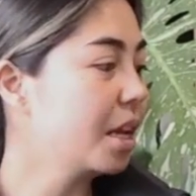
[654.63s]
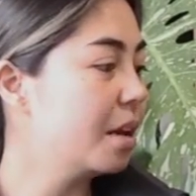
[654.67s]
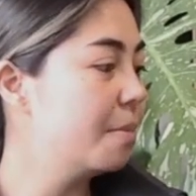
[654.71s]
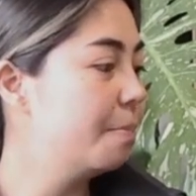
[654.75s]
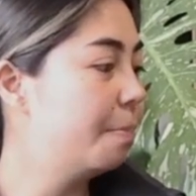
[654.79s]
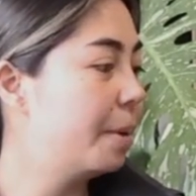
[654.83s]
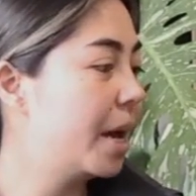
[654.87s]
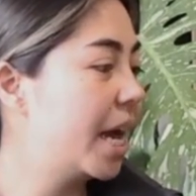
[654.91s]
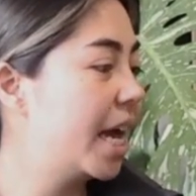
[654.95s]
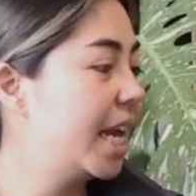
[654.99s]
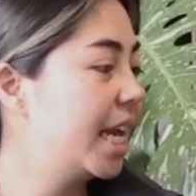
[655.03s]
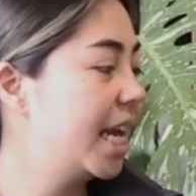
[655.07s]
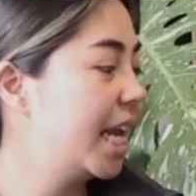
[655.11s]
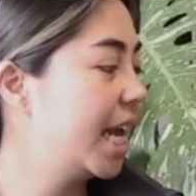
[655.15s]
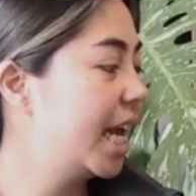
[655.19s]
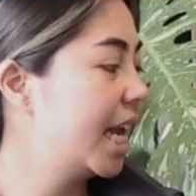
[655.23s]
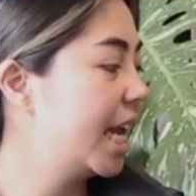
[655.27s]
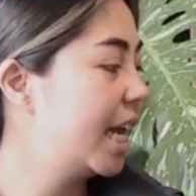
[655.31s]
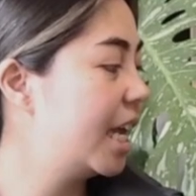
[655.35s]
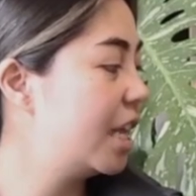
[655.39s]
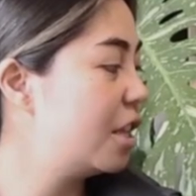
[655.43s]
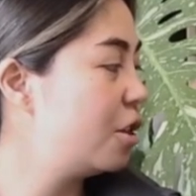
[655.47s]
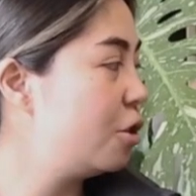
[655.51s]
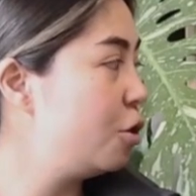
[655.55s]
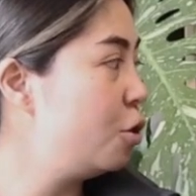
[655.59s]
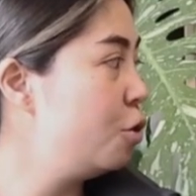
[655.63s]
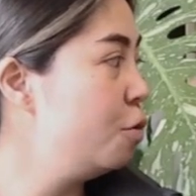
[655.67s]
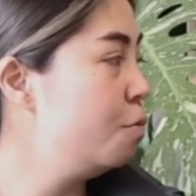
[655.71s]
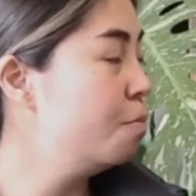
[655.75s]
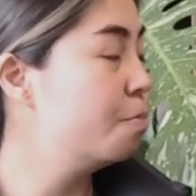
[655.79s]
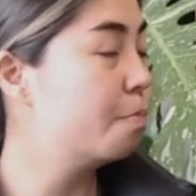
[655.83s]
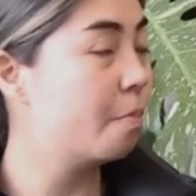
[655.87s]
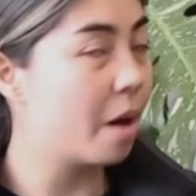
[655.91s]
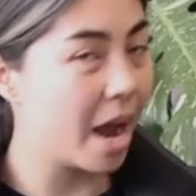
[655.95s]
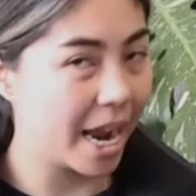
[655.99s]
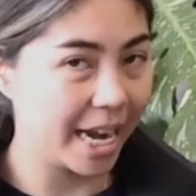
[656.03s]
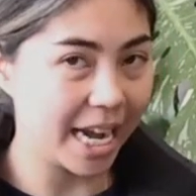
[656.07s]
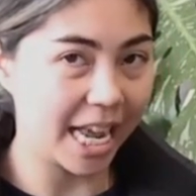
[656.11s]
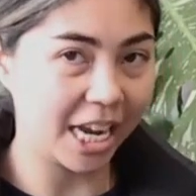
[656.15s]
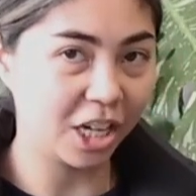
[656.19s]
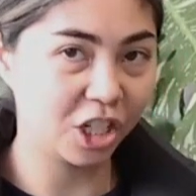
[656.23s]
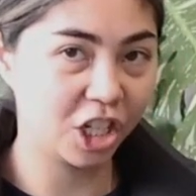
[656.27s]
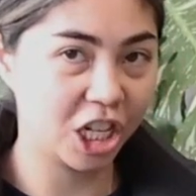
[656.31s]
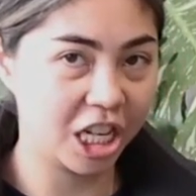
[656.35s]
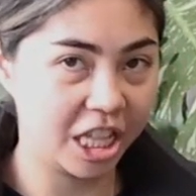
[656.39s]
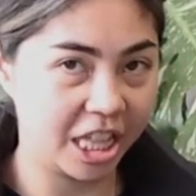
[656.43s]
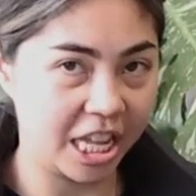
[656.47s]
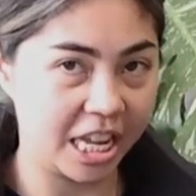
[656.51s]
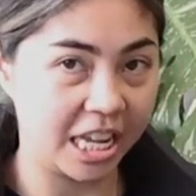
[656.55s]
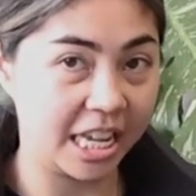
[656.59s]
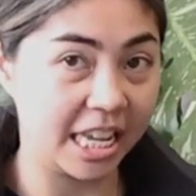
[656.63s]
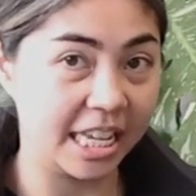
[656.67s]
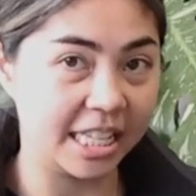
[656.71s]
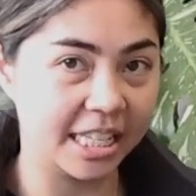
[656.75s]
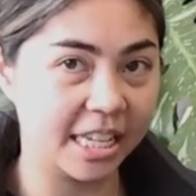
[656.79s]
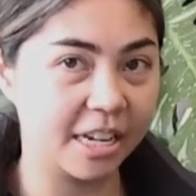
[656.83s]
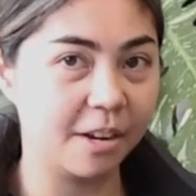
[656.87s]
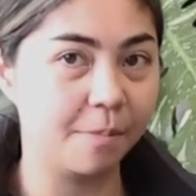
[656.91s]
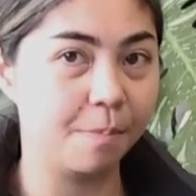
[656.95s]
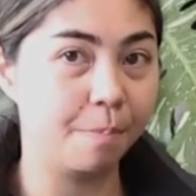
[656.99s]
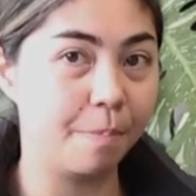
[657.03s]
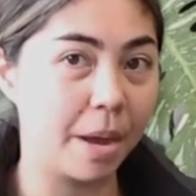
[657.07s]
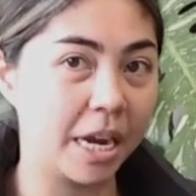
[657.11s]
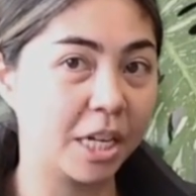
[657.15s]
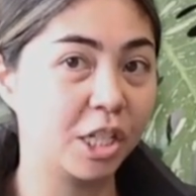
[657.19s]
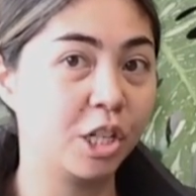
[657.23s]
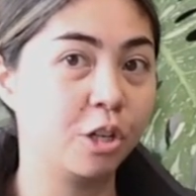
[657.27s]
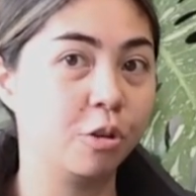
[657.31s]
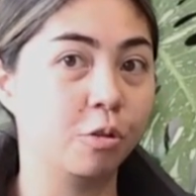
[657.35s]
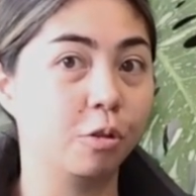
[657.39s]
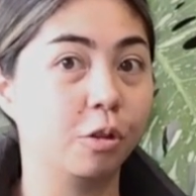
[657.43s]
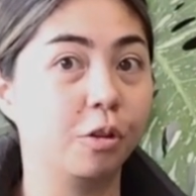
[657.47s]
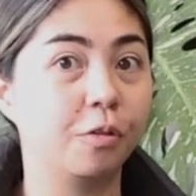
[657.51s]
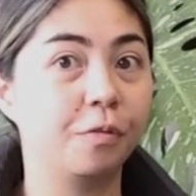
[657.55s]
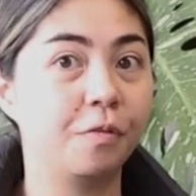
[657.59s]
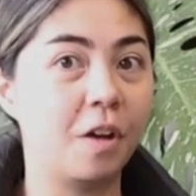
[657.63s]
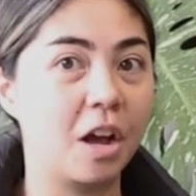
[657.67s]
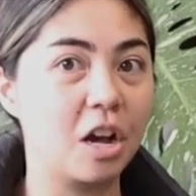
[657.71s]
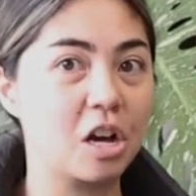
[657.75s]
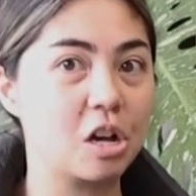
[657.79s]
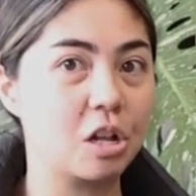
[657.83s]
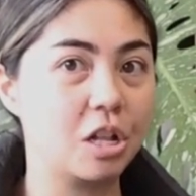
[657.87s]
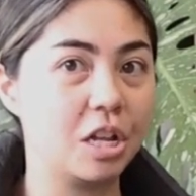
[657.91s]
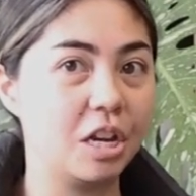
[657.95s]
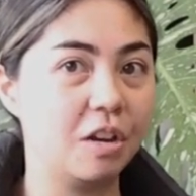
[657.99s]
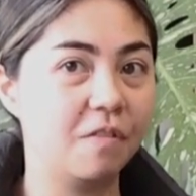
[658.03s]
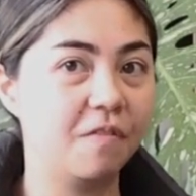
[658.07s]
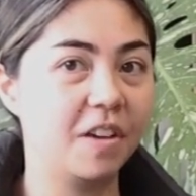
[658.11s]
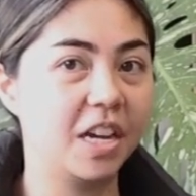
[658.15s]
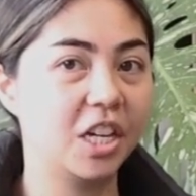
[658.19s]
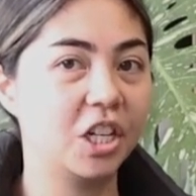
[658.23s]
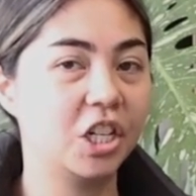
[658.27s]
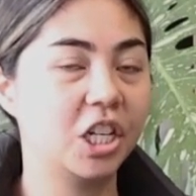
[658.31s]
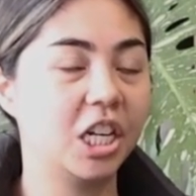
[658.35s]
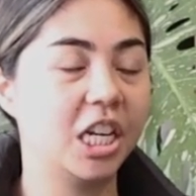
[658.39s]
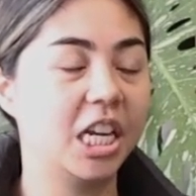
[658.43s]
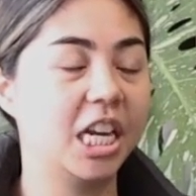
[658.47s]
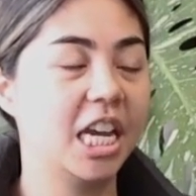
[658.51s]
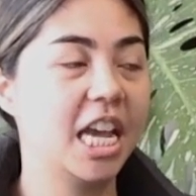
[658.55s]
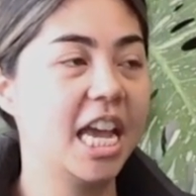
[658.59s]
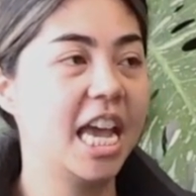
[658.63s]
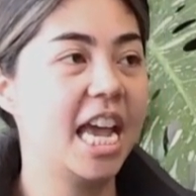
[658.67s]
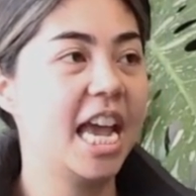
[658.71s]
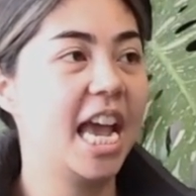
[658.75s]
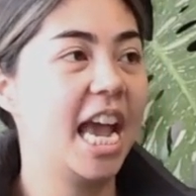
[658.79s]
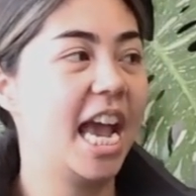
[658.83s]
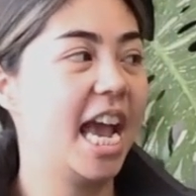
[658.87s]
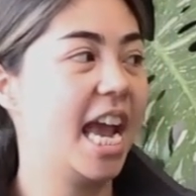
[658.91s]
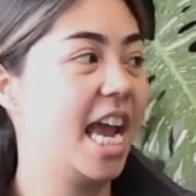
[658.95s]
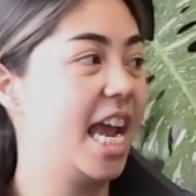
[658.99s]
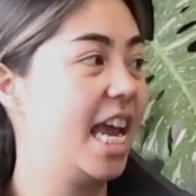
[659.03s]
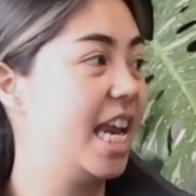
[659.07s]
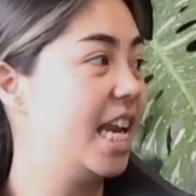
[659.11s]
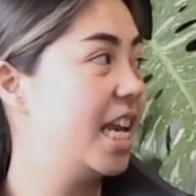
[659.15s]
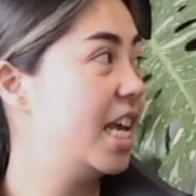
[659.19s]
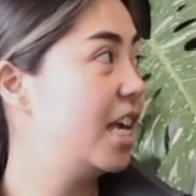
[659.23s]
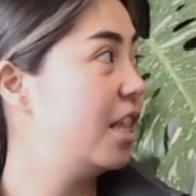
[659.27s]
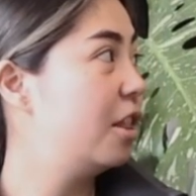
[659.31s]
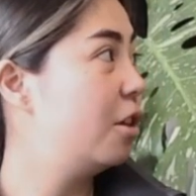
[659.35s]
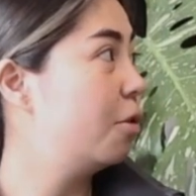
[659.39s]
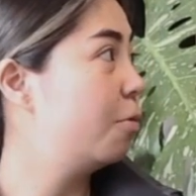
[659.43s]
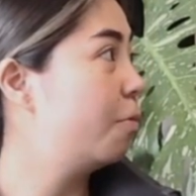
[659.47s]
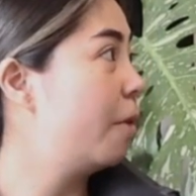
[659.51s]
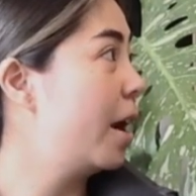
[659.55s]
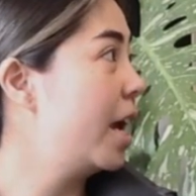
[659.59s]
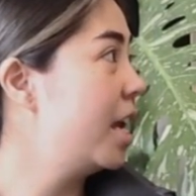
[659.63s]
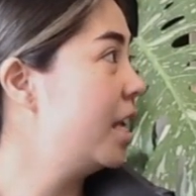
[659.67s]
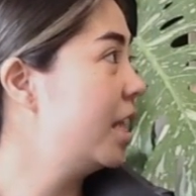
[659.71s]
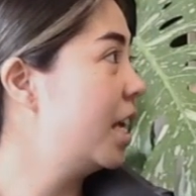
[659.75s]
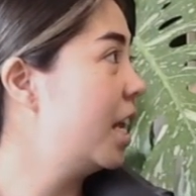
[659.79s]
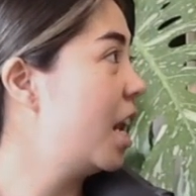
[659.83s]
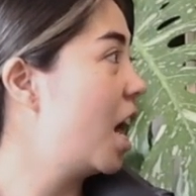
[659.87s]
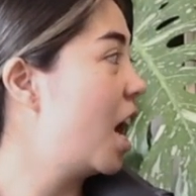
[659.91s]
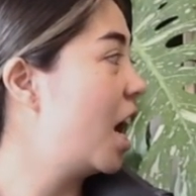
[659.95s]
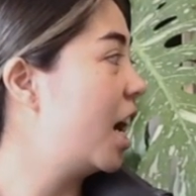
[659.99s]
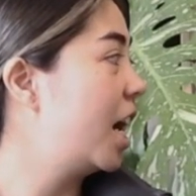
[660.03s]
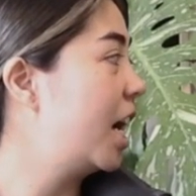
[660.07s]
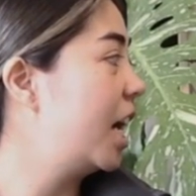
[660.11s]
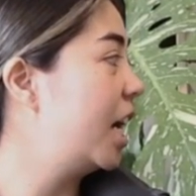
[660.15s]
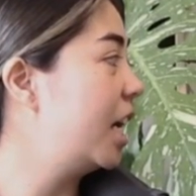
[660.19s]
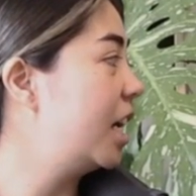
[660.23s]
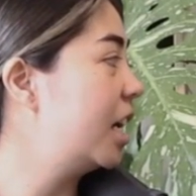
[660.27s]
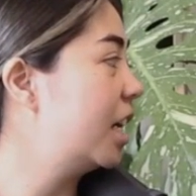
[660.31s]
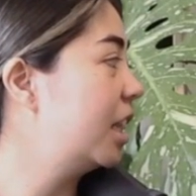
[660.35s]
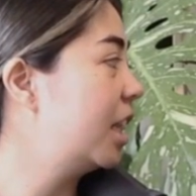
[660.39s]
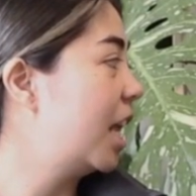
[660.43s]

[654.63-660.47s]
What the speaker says: But you might actually think, is it a bacterial or fungal infection? And the way that I